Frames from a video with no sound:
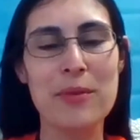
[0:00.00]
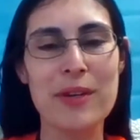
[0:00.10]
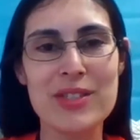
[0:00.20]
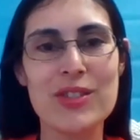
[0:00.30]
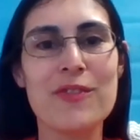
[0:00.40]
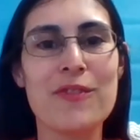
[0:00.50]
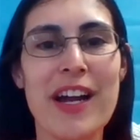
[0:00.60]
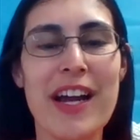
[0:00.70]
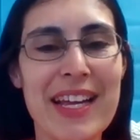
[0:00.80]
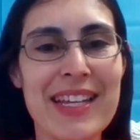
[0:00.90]
Hi, preschool
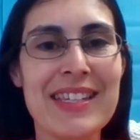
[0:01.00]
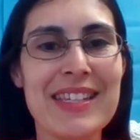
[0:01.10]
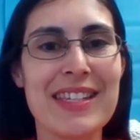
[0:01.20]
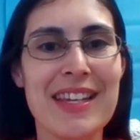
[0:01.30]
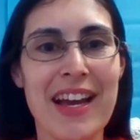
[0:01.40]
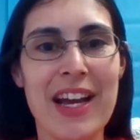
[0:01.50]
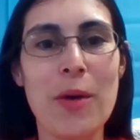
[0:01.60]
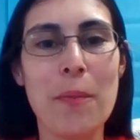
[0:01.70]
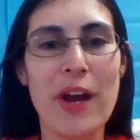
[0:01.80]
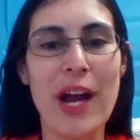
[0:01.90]
friends.
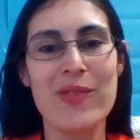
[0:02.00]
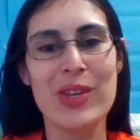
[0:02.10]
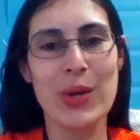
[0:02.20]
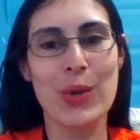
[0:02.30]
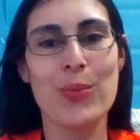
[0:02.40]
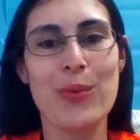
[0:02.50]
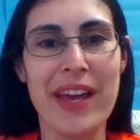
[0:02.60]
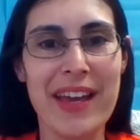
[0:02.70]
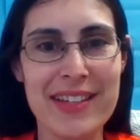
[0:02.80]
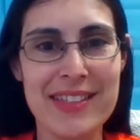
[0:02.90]
I hope you're having a
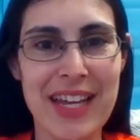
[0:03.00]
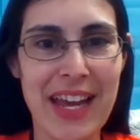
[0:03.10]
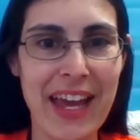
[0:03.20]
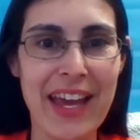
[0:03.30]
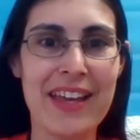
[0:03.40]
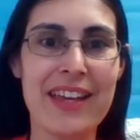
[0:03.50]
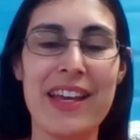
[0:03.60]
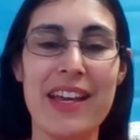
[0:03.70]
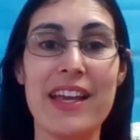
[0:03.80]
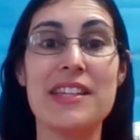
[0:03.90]
great
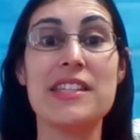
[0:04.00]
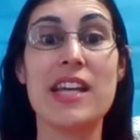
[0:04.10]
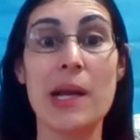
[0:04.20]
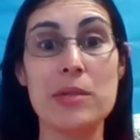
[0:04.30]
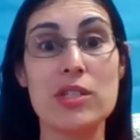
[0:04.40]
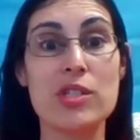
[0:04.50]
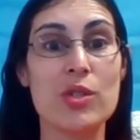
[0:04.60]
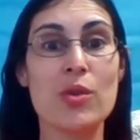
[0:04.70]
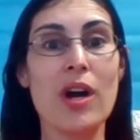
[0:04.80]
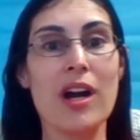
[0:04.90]
day. It's time to
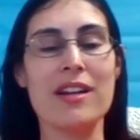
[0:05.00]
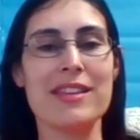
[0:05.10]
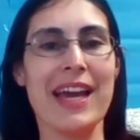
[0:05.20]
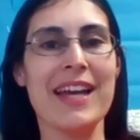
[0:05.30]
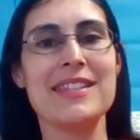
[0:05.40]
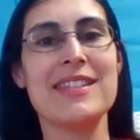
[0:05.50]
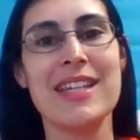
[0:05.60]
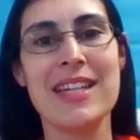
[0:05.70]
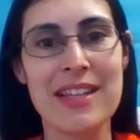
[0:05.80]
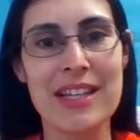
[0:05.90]
do our
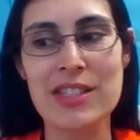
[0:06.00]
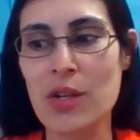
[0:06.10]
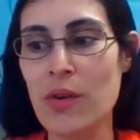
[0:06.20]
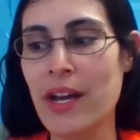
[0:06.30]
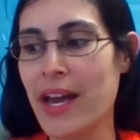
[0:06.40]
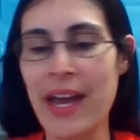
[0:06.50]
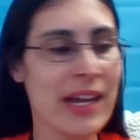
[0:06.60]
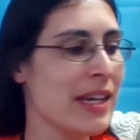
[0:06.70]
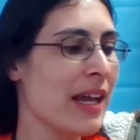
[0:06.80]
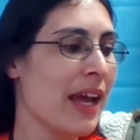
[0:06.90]
lesson. Let's go
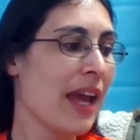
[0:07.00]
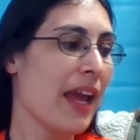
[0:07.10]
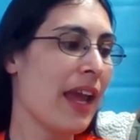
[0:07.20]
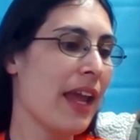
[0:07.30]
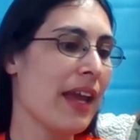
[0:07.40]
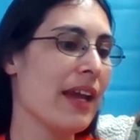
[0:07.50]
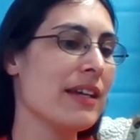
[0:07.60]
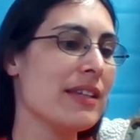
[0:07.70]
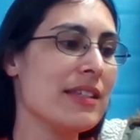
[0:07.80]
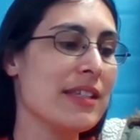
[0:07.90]
ahead
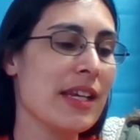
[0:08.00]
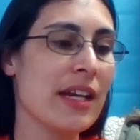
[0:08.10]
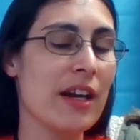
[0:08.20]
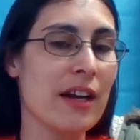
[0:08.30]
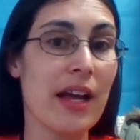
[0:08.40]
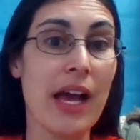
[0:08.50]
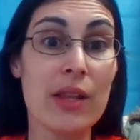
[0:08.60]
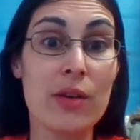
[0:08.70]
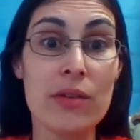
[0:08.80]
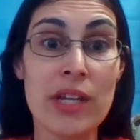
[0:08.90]
and sing our
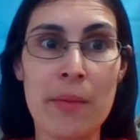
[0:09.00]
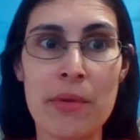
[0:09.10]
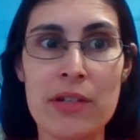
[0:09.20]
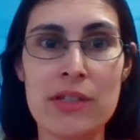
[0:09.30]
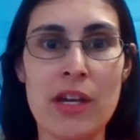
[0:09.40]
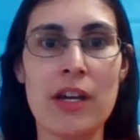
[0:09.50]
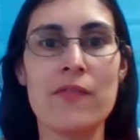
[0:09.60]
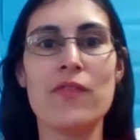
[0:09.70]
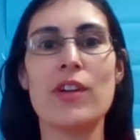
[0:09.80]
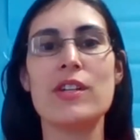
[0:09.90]
Hello Neighbor
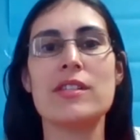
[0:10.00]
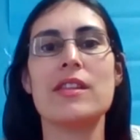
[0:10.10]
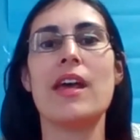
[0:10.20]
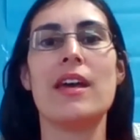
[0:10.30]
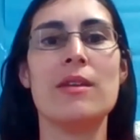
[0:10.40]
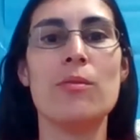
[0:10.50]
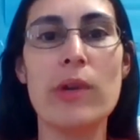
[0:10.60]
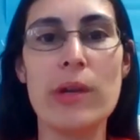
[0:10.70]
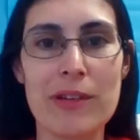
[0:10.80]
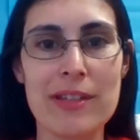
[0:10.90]
song first,
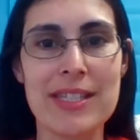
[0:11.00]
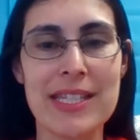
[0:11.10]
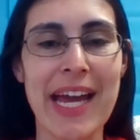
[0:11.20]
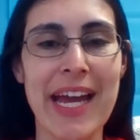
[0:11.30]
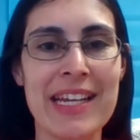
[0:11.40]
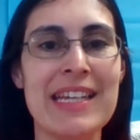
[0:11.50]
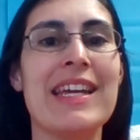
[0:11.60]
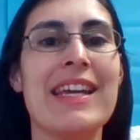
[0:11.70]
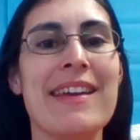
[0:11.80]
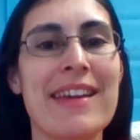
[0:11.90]
then we will
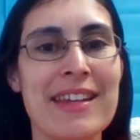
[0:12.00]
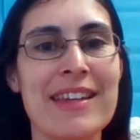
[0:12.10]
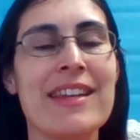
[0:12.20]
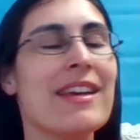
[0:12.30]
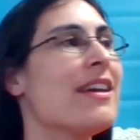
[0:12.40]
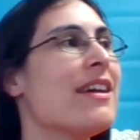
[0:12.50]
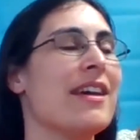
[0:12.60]
sign in.